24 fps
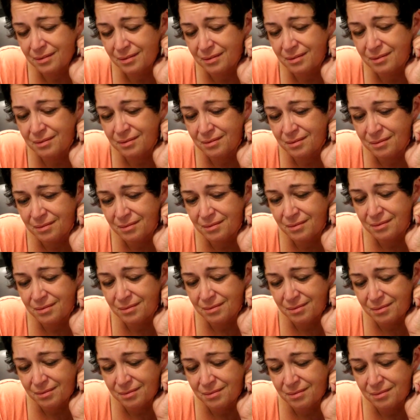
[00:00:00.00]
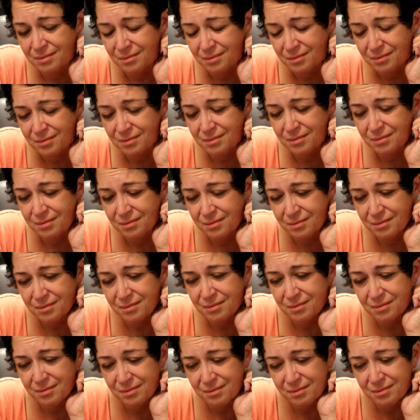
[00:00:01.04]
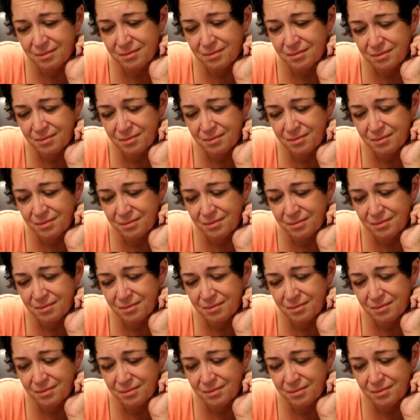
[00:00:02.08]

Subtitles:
Nothing is said.